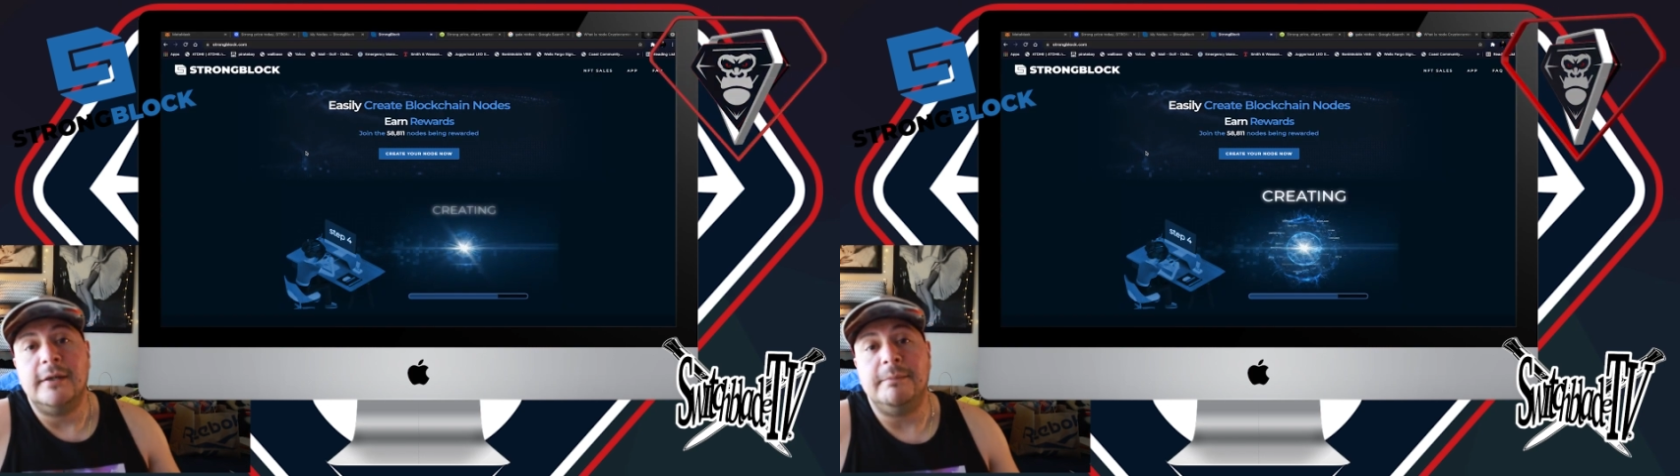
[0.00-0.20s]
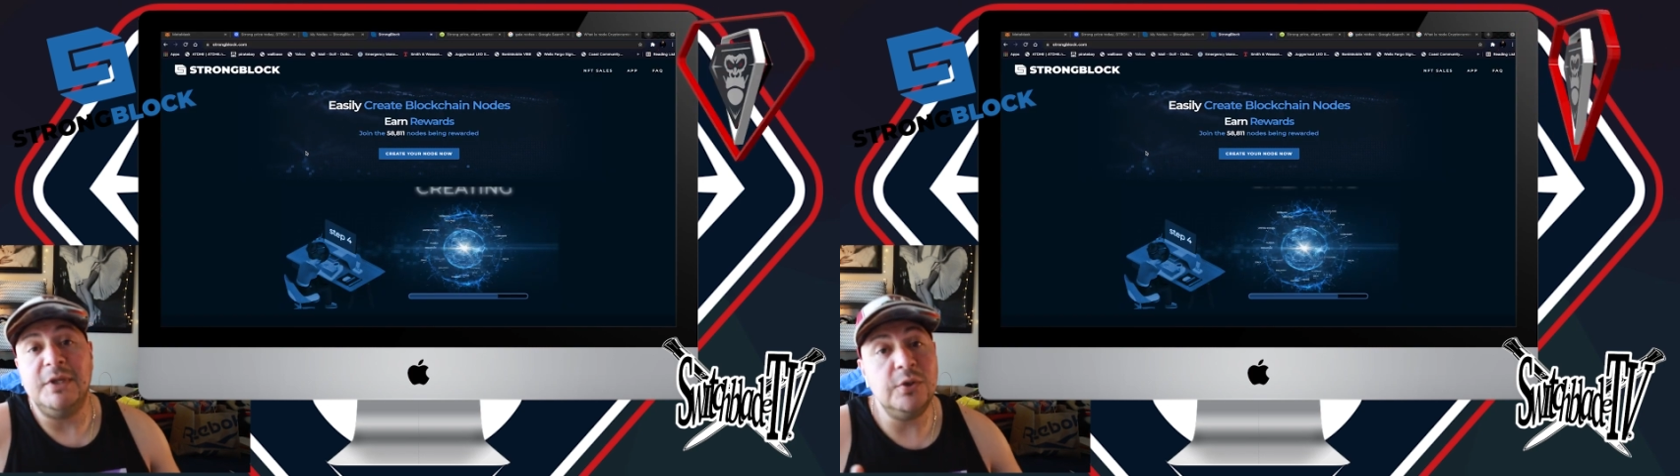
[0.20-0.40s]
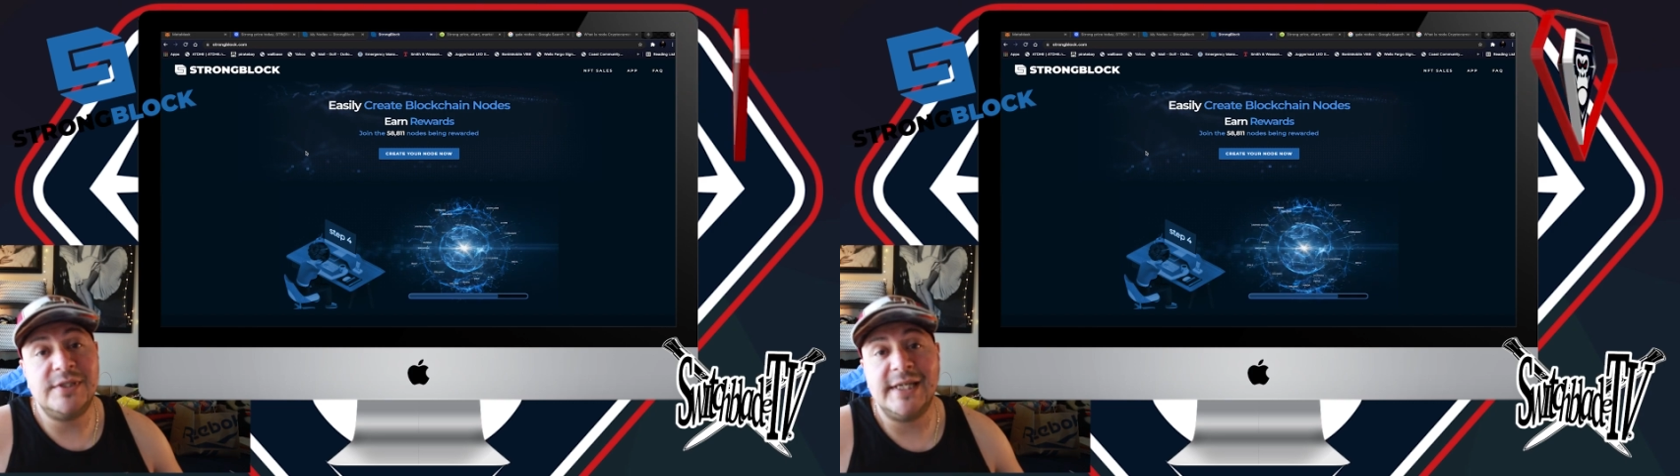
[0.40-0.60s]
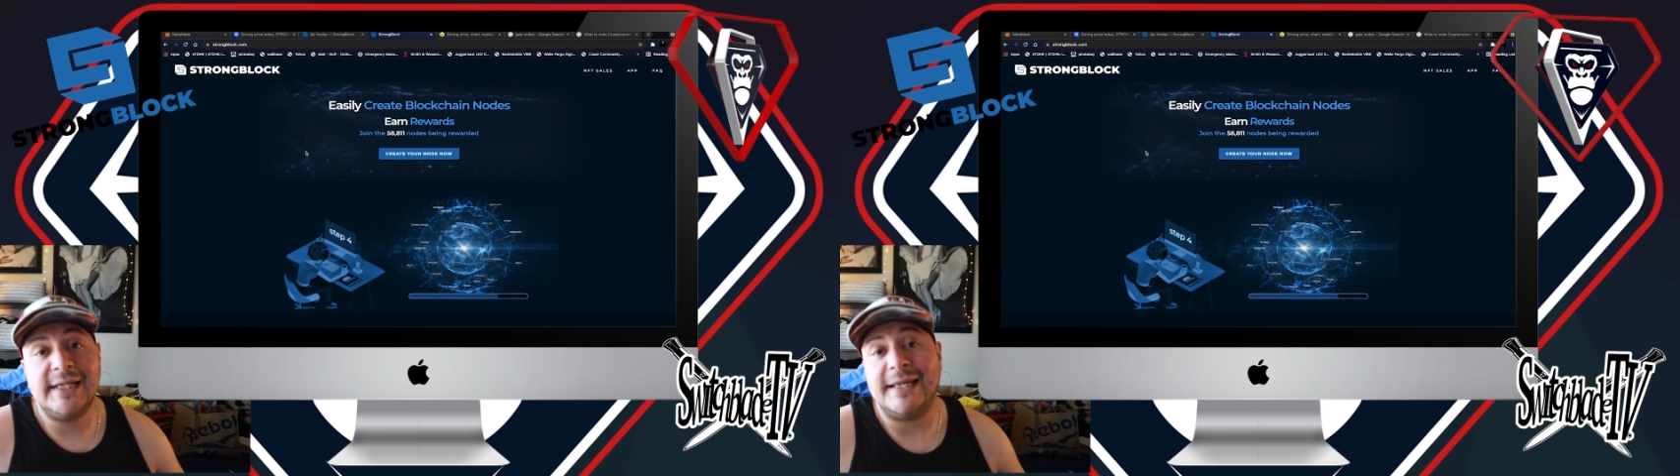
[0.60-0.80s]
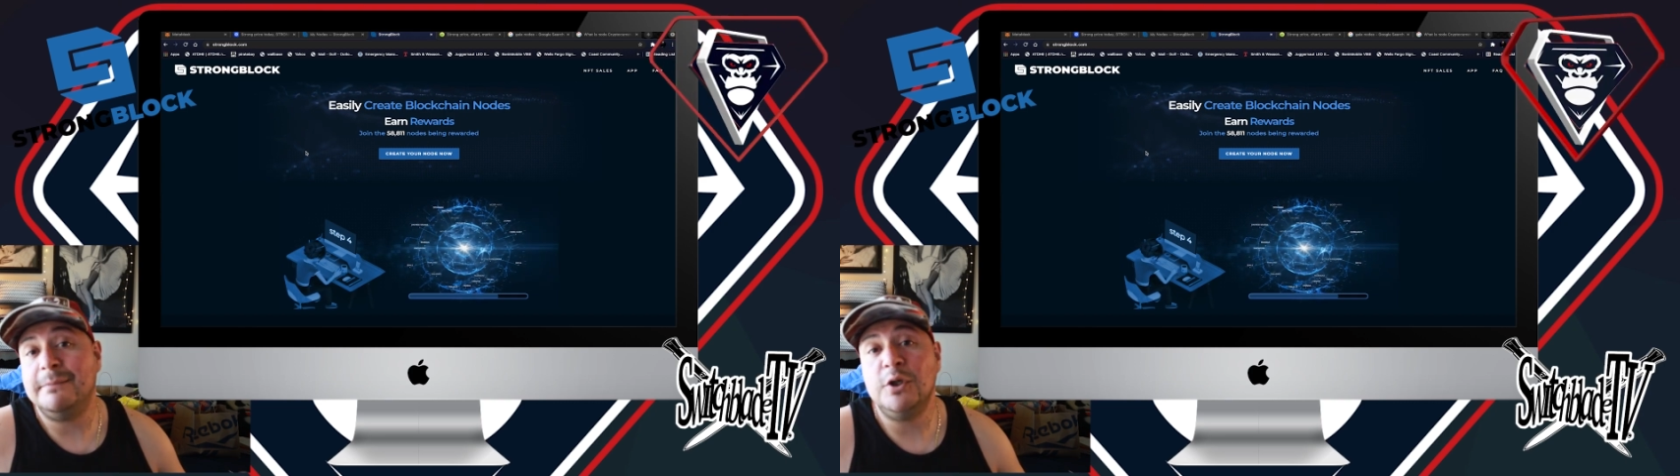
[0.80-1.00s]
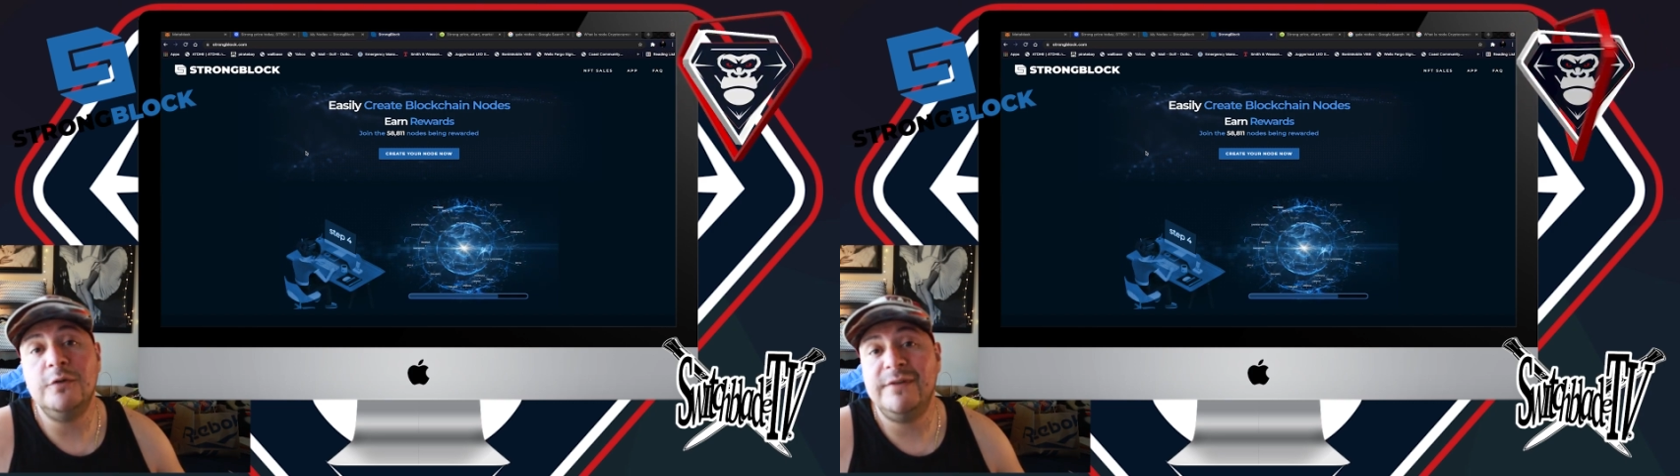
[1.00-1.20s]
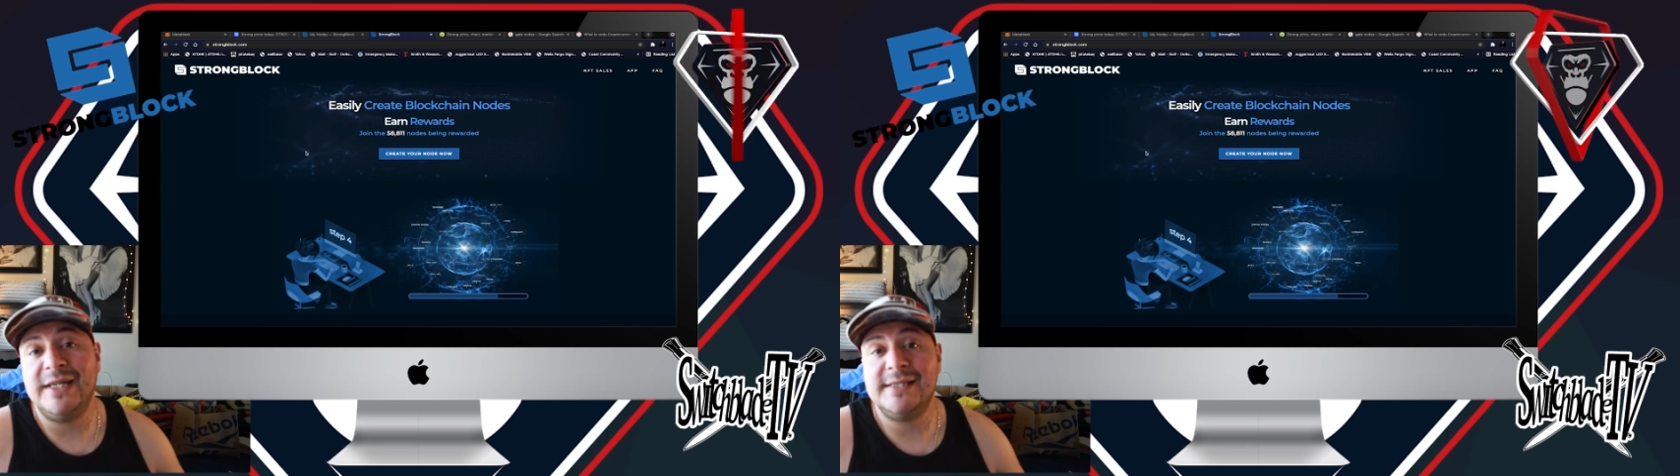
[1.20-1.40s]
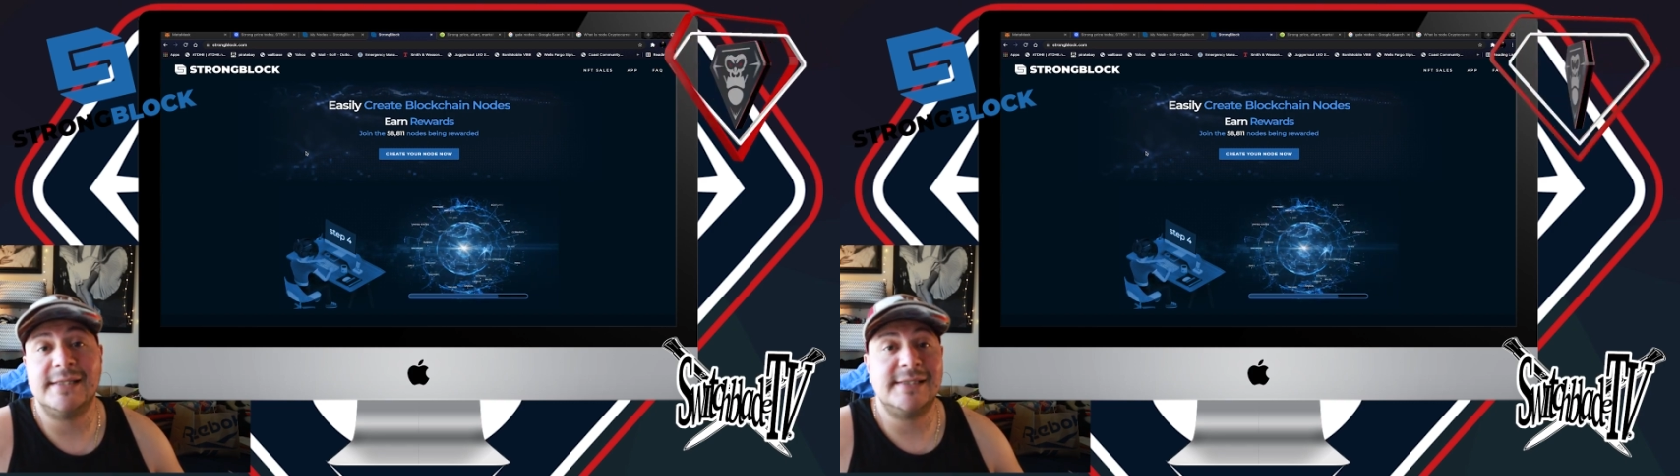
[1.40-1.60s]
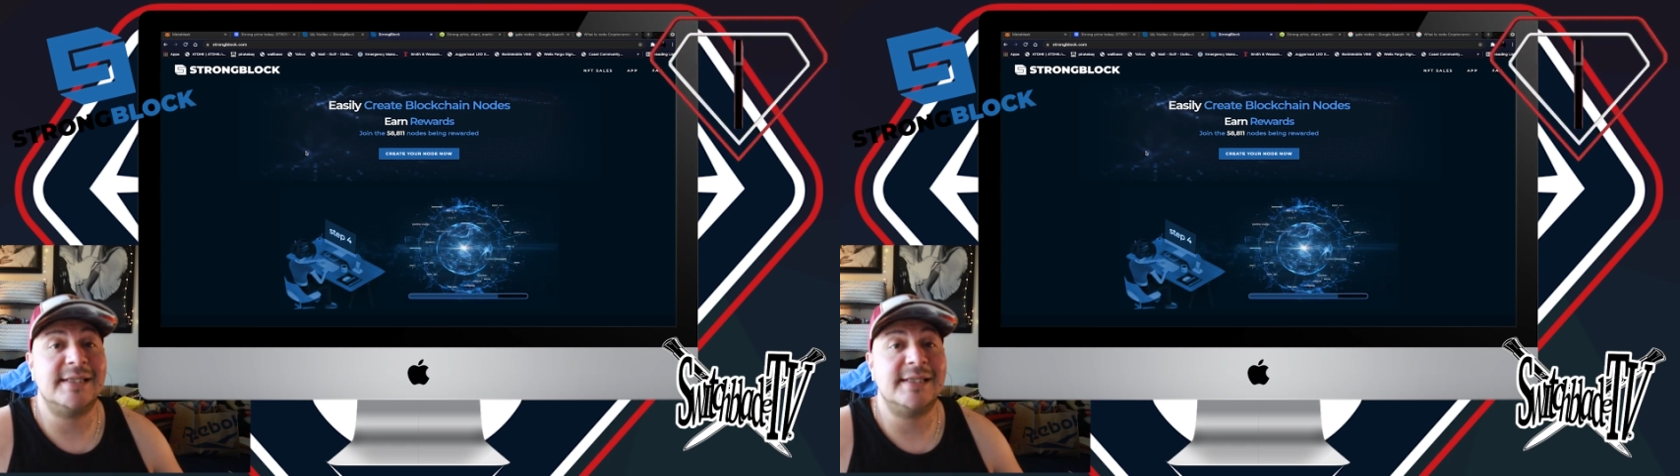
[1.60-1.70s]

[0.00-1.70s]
music and movies and